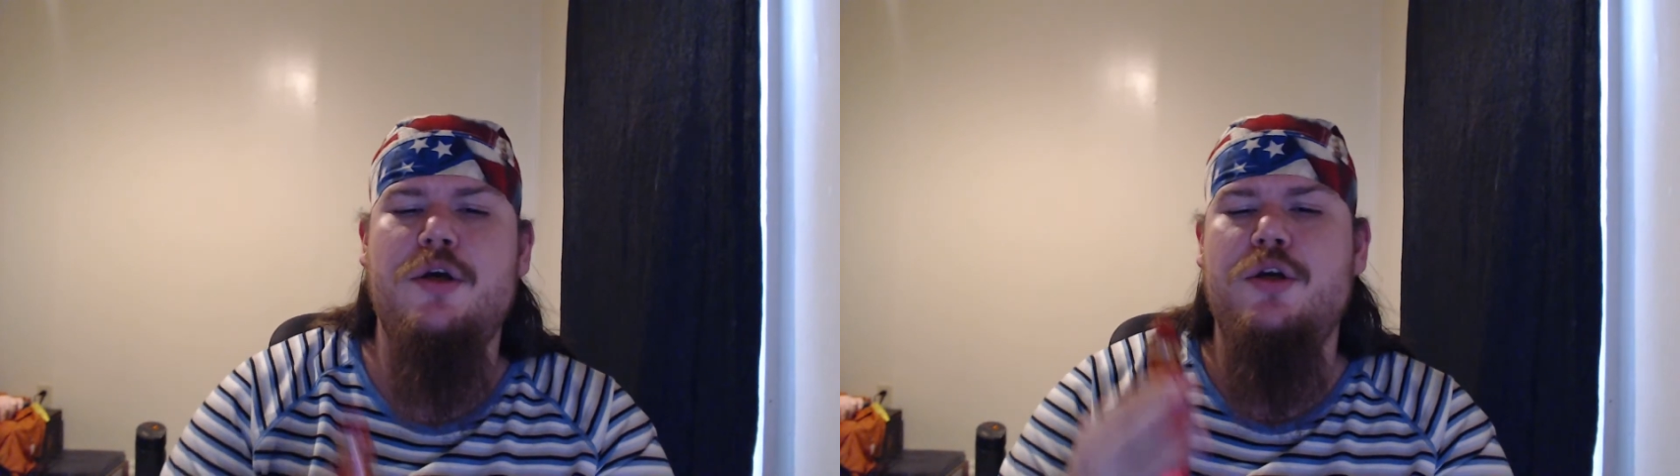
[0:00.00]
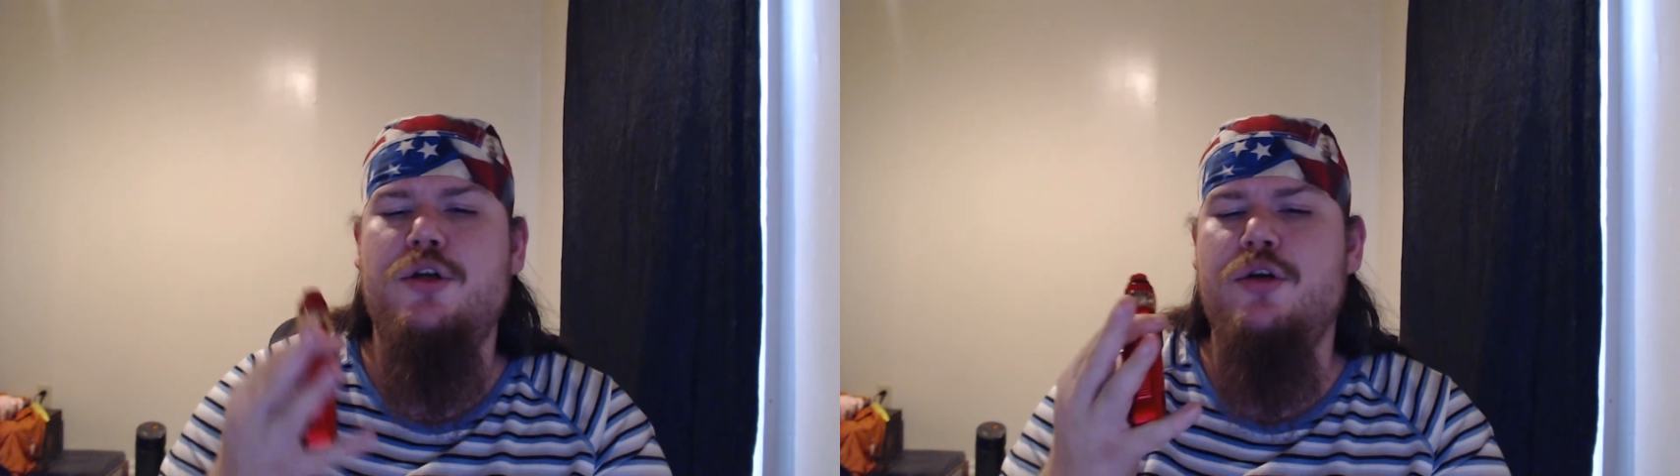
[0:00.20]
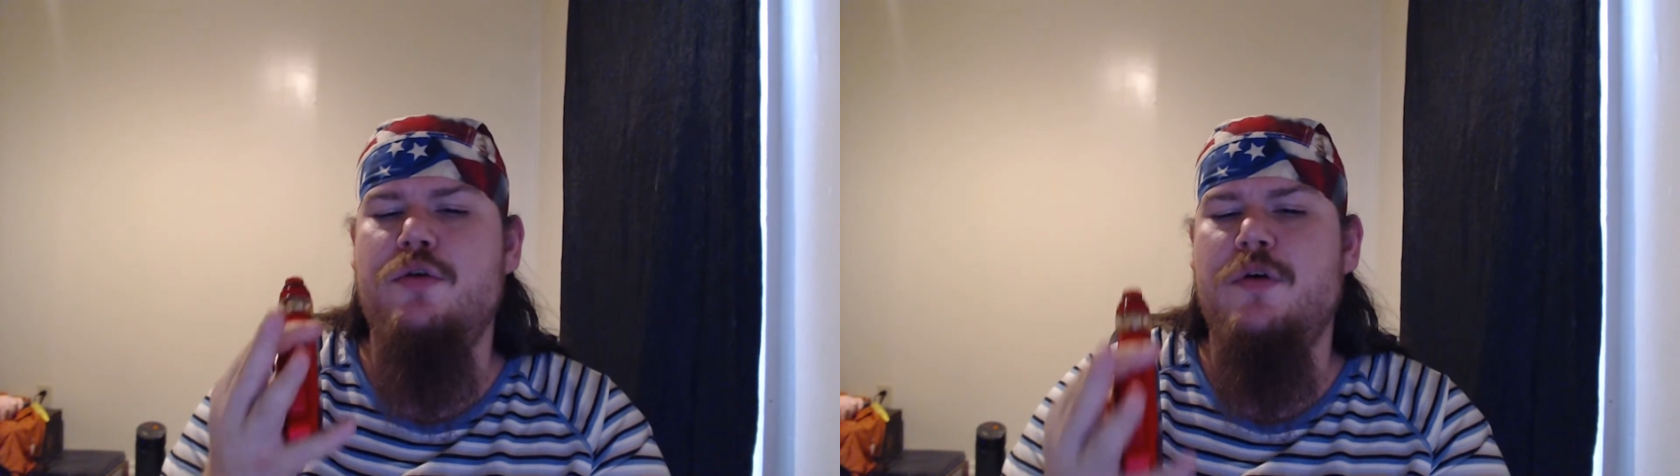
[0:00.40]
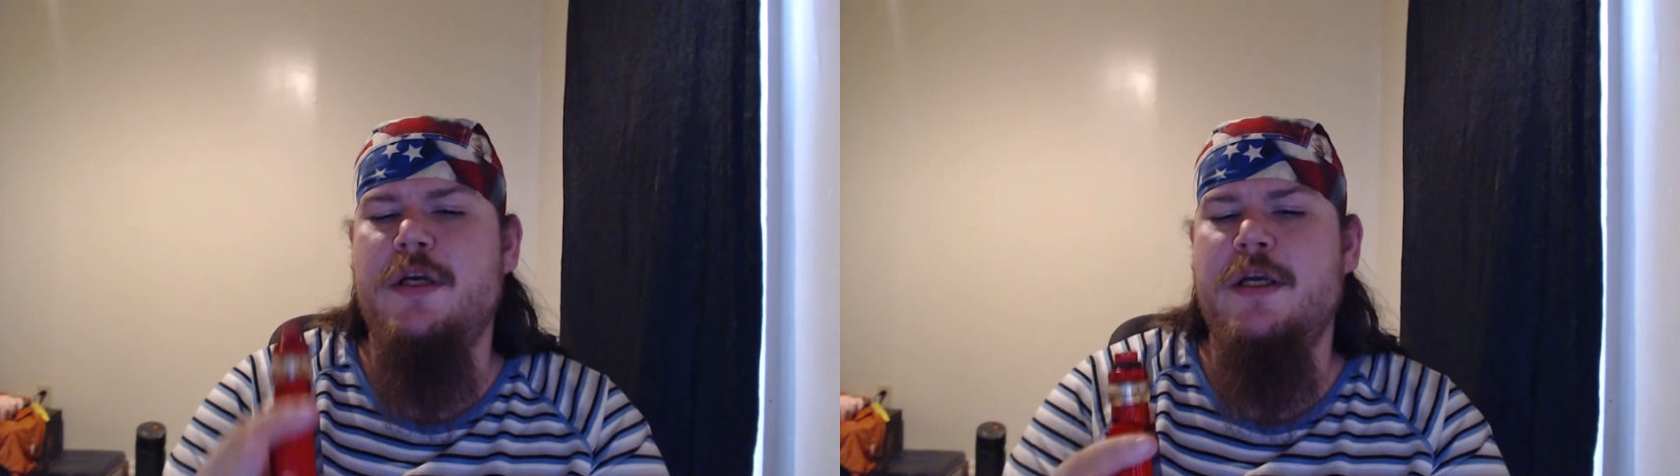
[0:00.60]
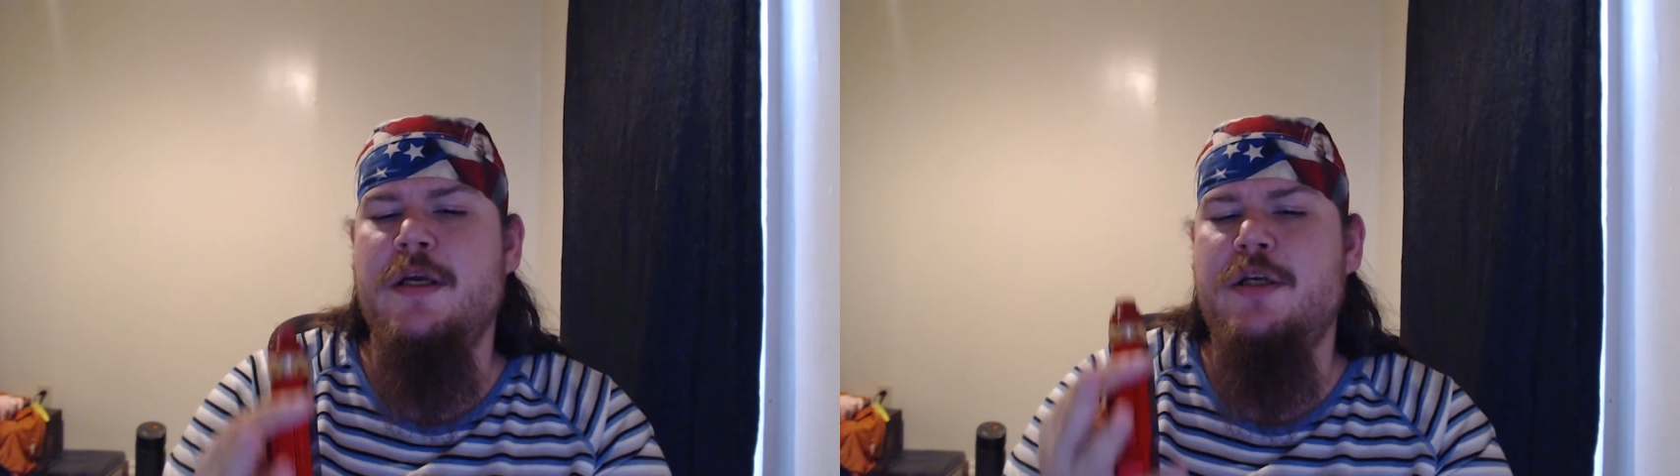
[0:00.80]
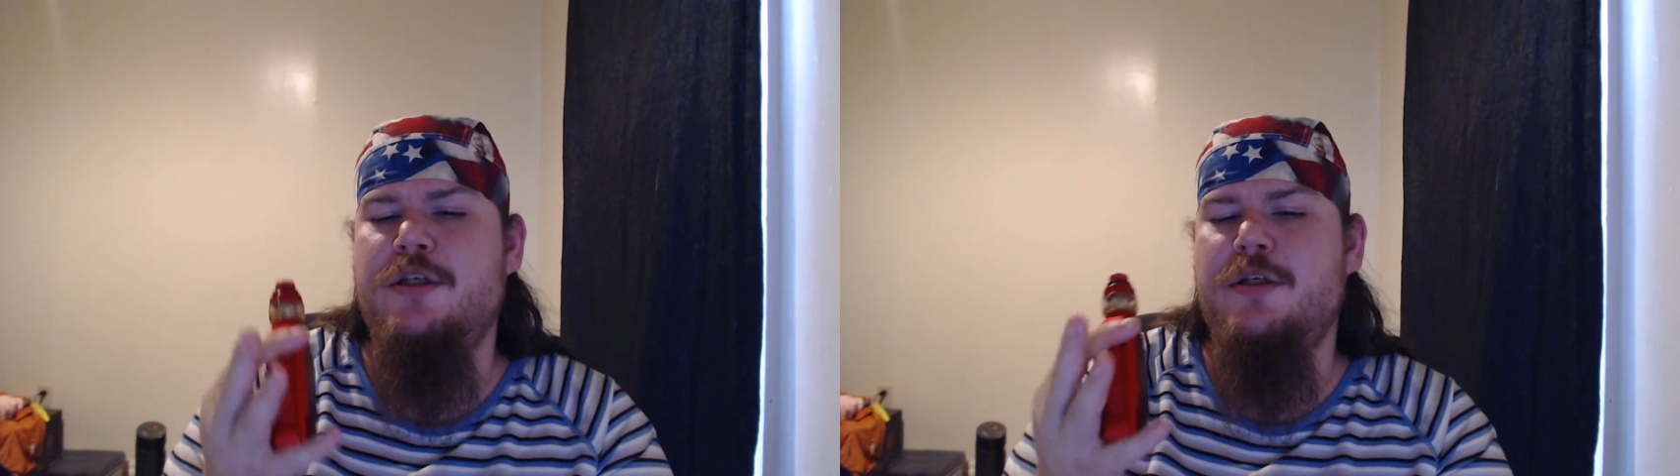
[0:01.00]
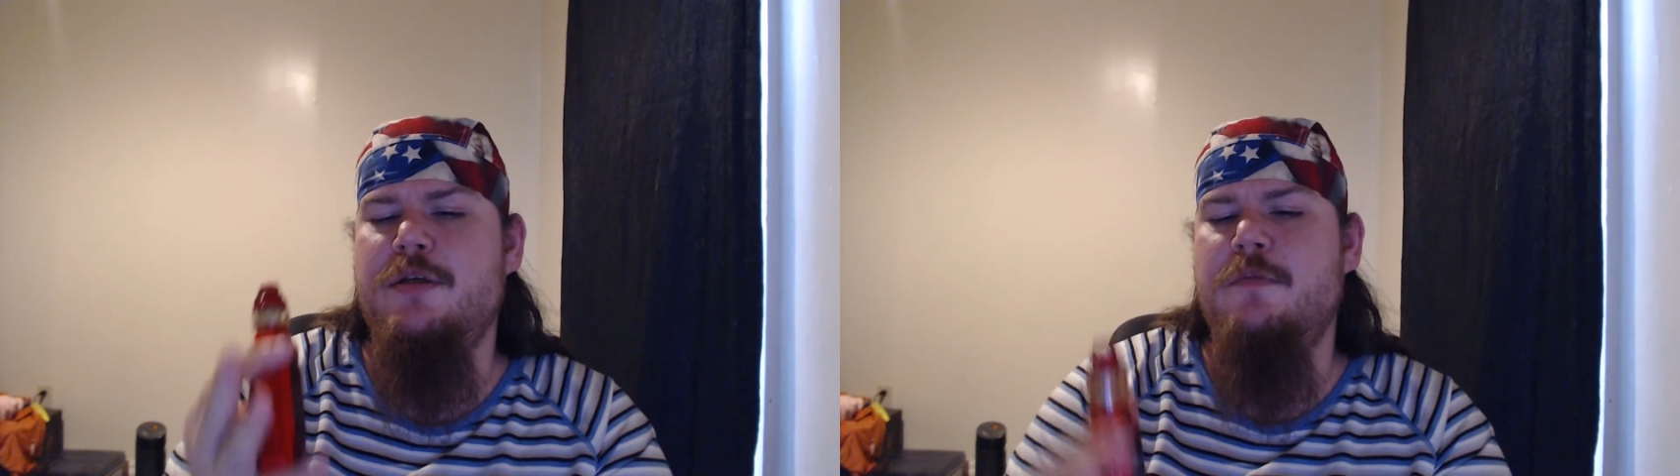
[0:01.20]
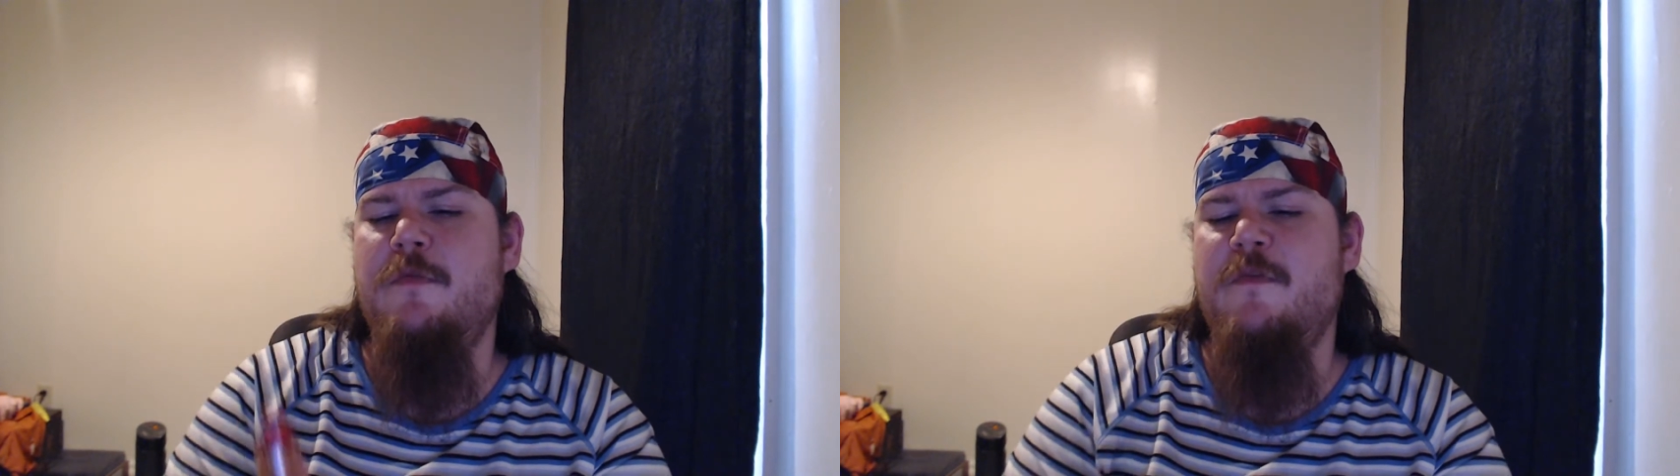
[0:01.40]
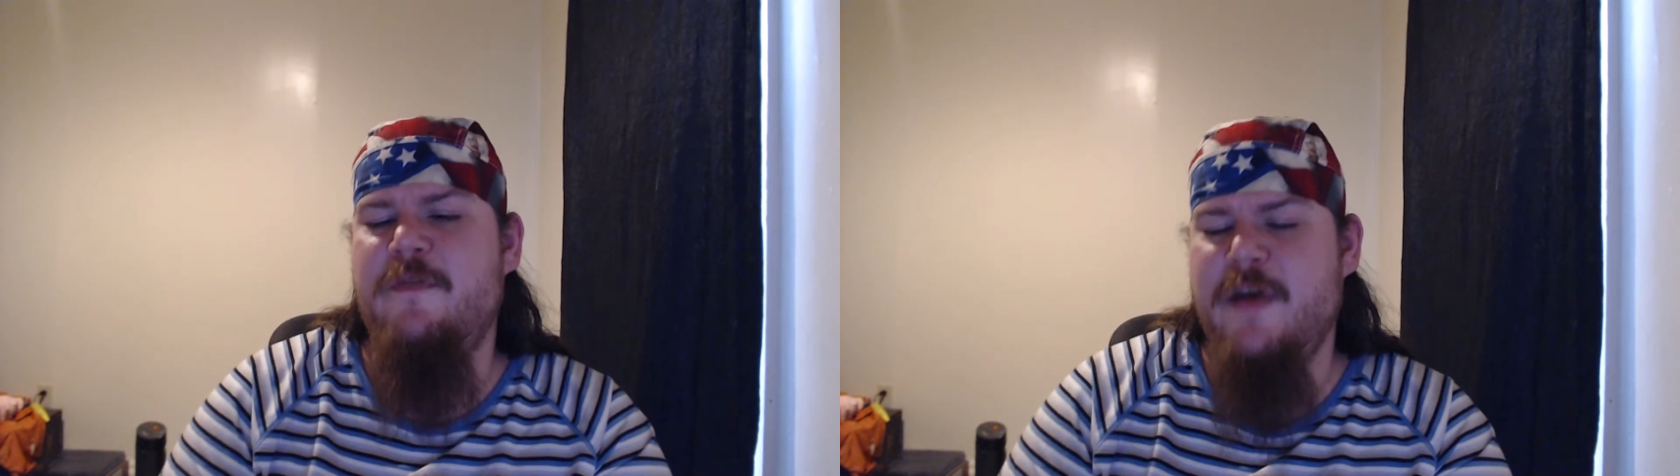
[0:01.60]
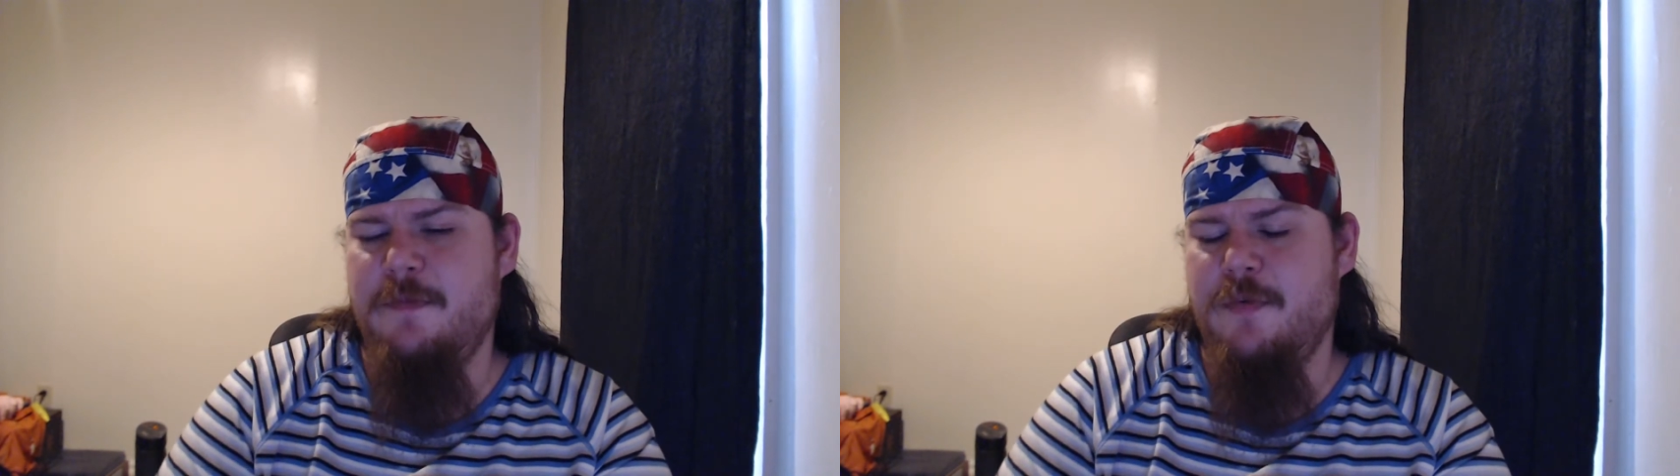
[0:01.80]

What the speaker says: to each vapor.